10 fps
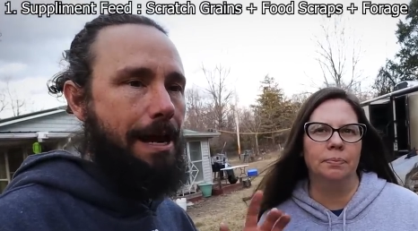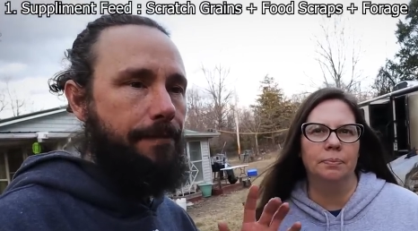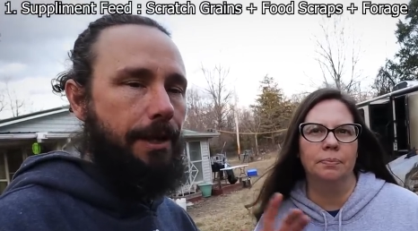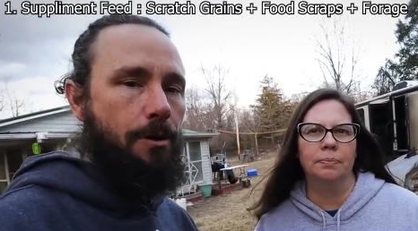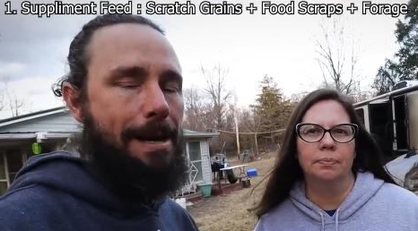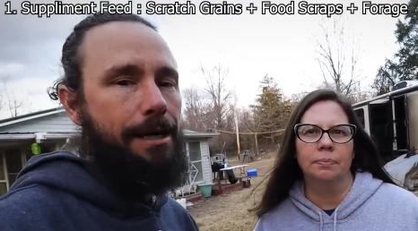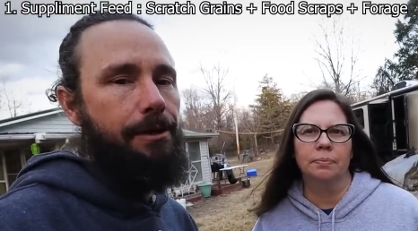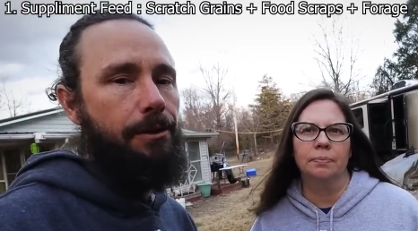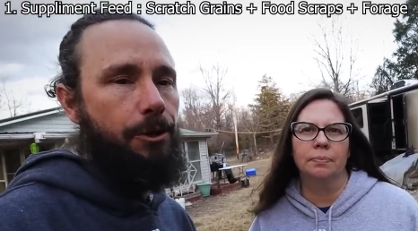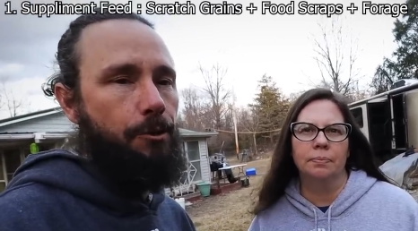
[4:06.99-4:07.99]
Speaker 1: After they go back
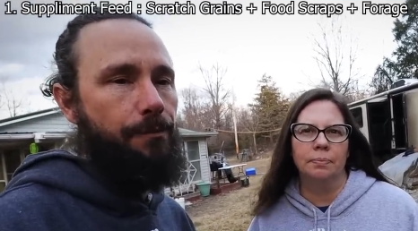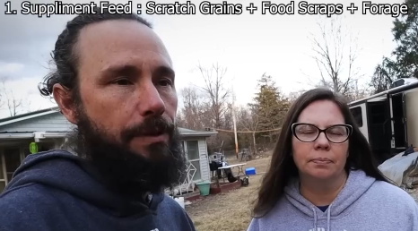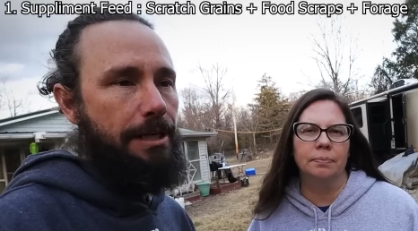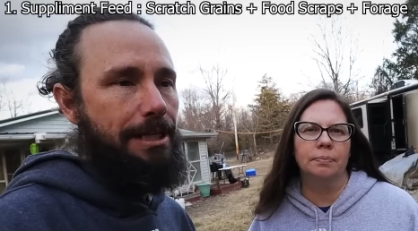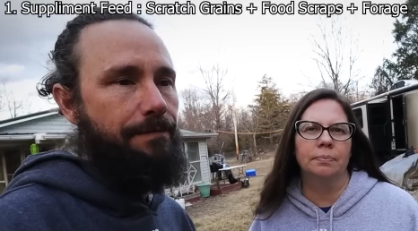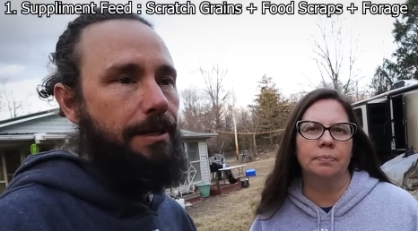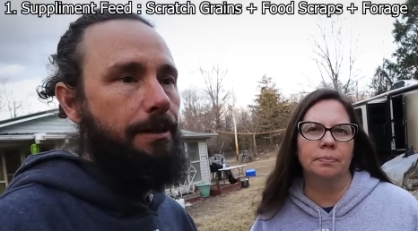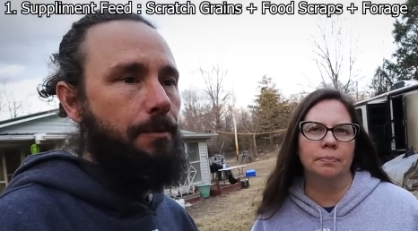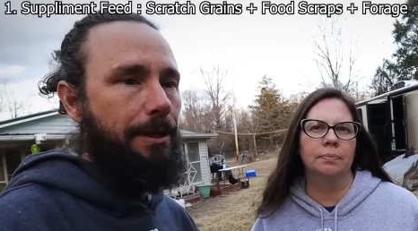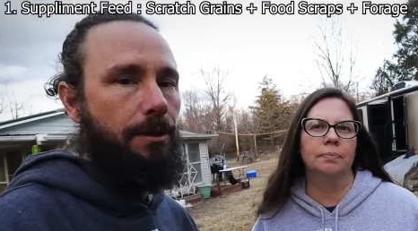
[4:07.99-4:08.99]
into their coop for the
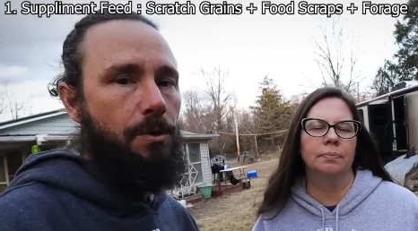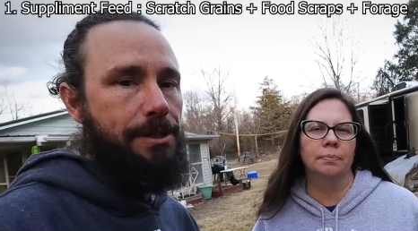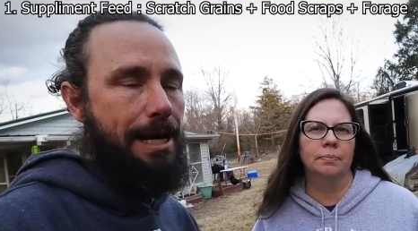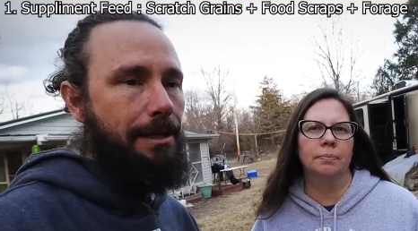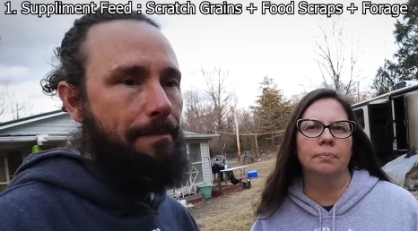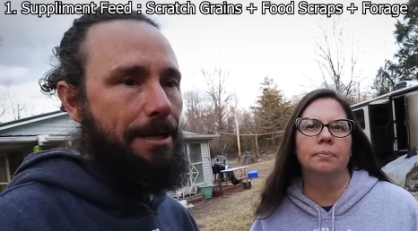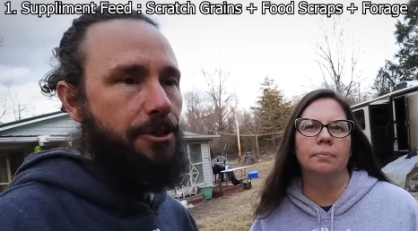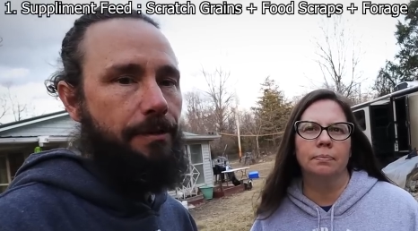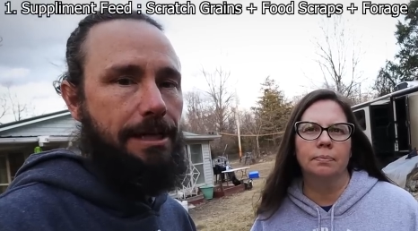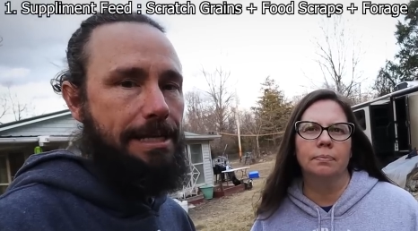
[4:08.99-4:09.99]
evening, we close that and make
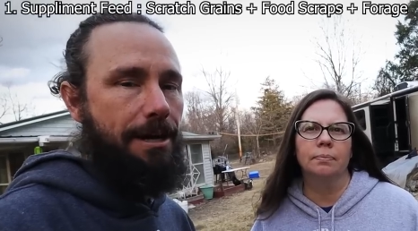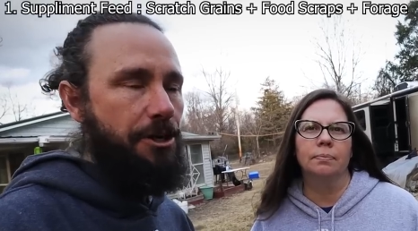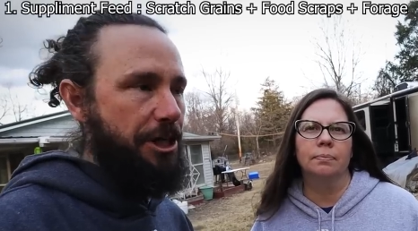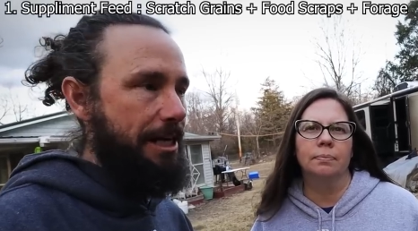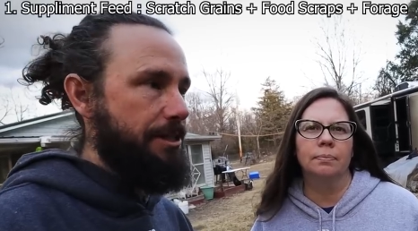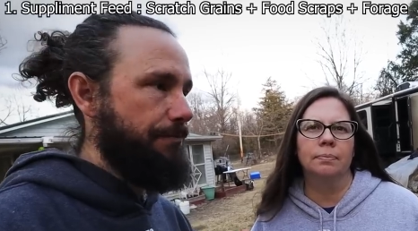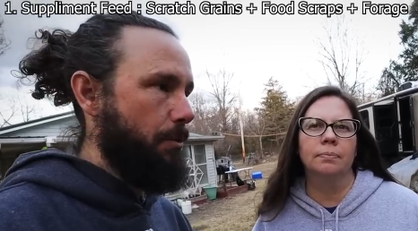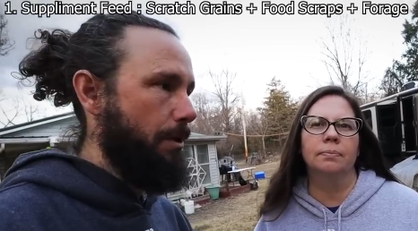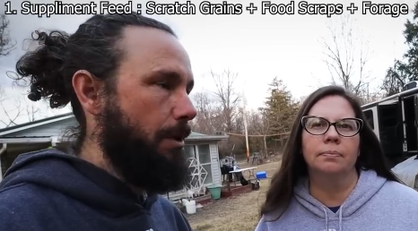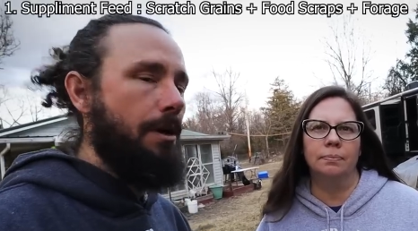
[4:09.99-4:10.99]
sure that it's energized
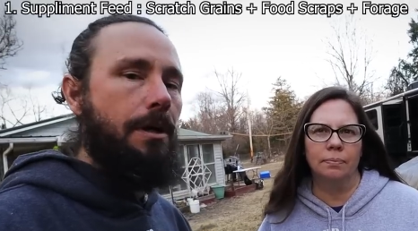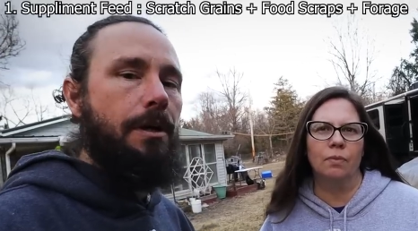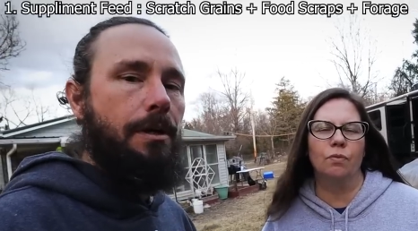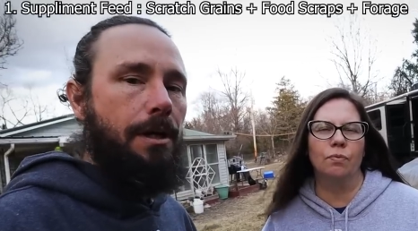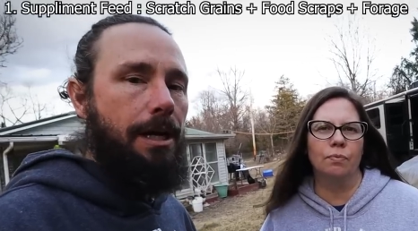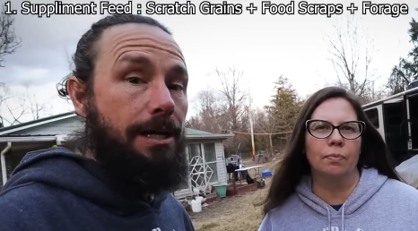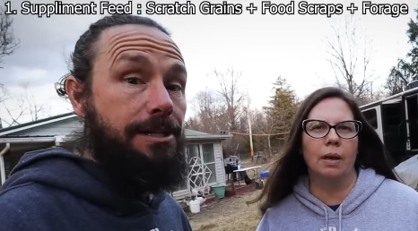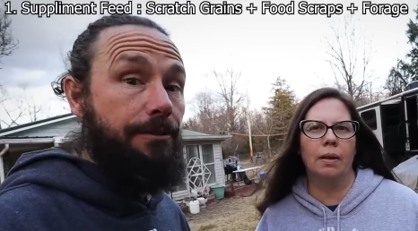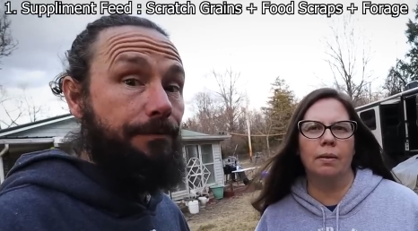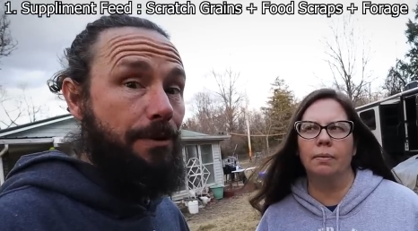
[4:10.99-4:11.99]
for, uh,
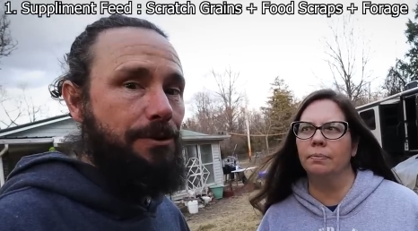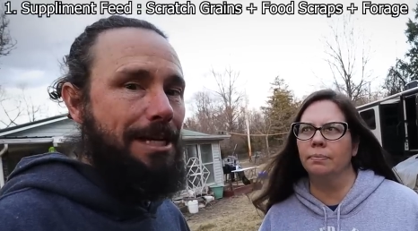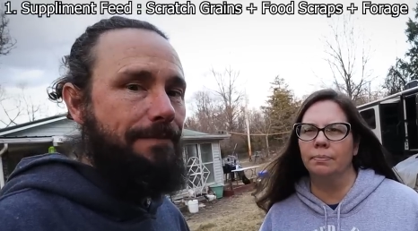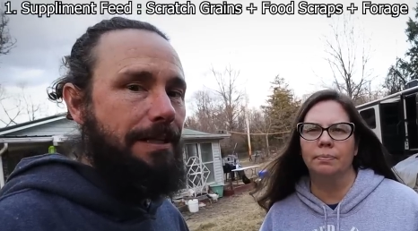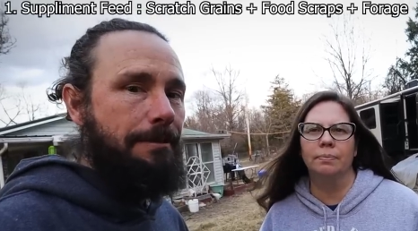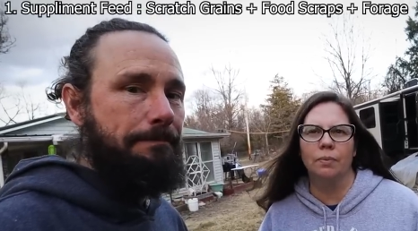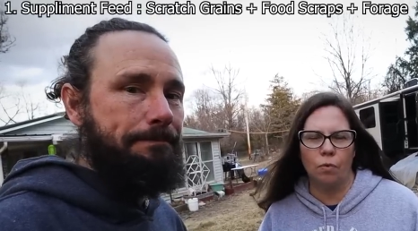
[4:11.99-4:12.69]
for their safety.